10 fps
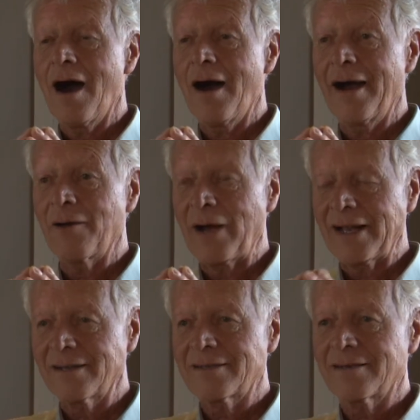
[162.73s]
I
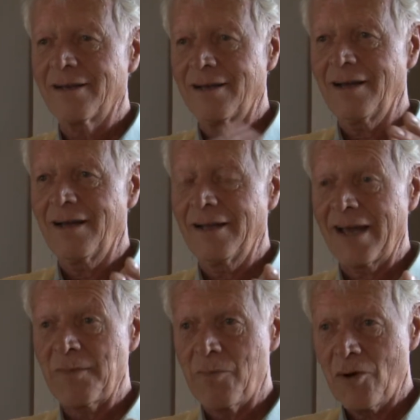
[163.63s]
went and
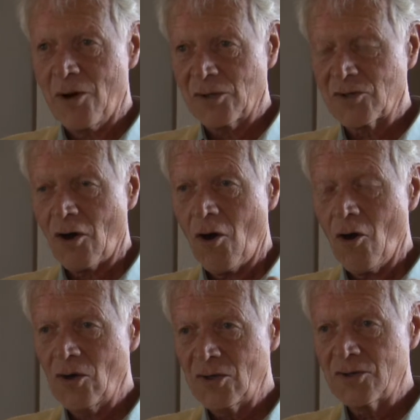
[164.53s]
I bought
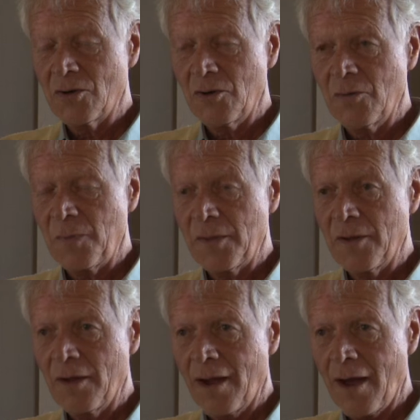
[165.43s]
old
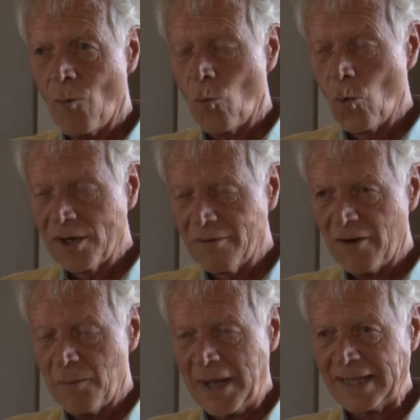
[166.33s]
wooden
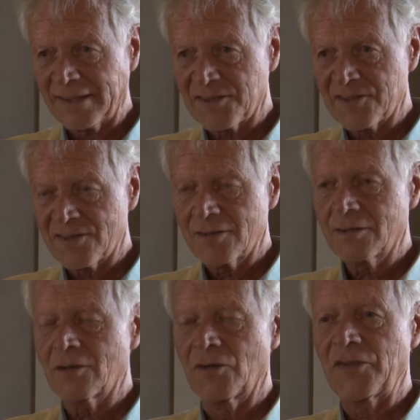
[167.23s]
fermenters
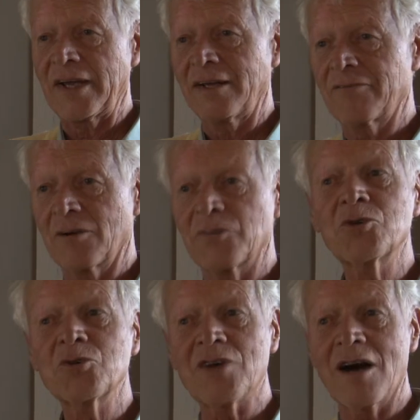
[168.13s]
containing from
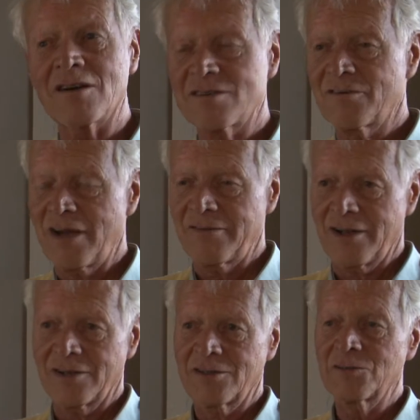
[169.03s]

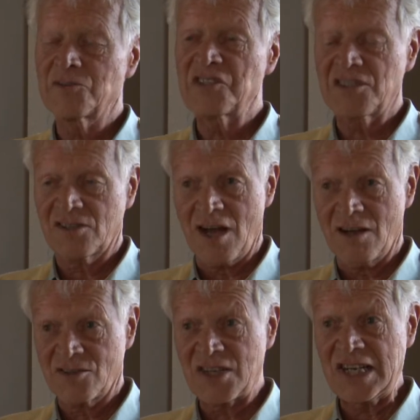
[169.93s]
2,500 to
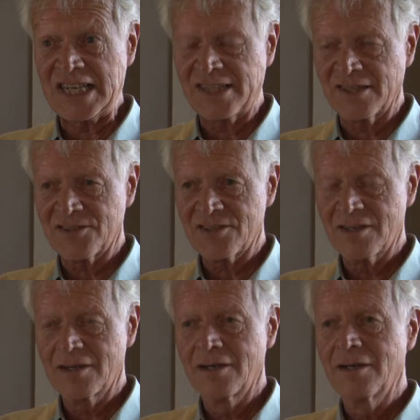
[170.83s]
6,000 liters,
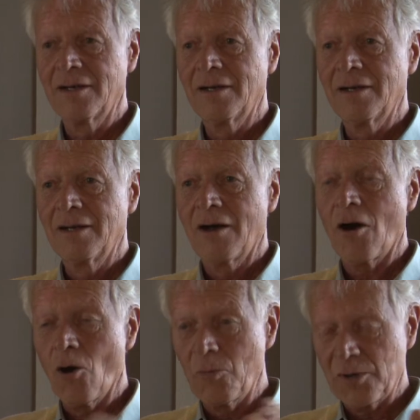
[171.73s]

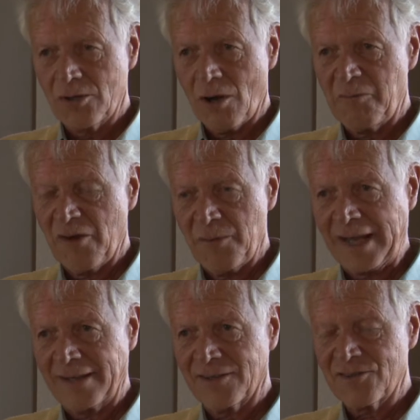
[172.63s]
open top
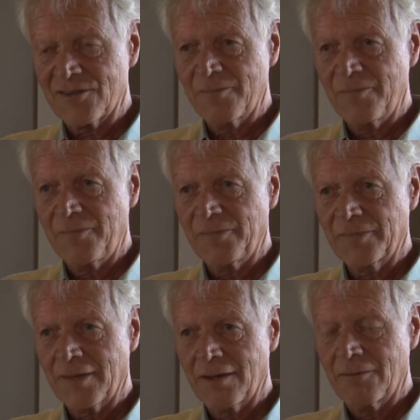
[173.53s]
fermenters
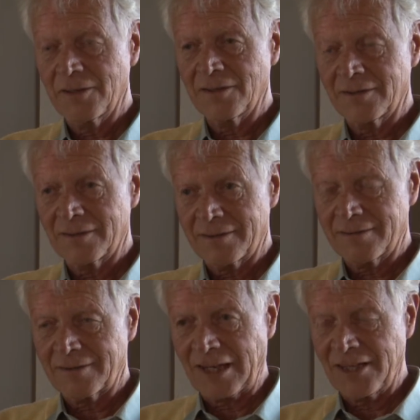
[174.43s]
with a
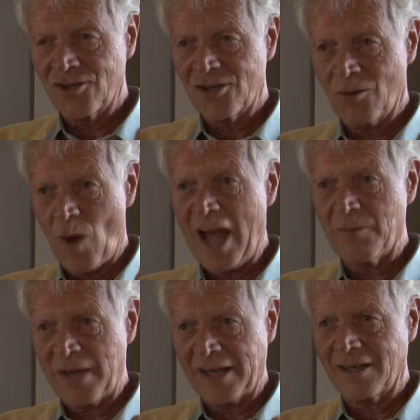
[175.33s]
traditional
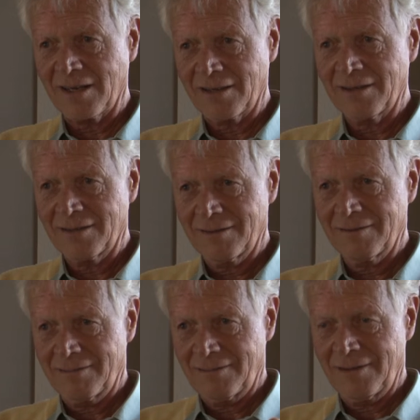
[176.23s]
winemaking
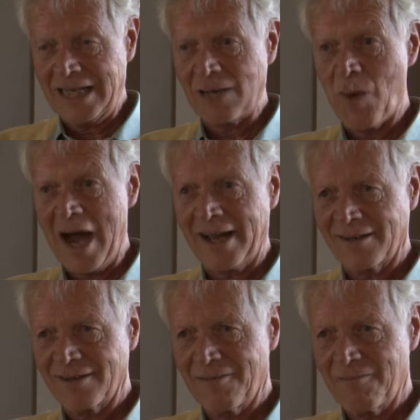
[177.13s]
in mind.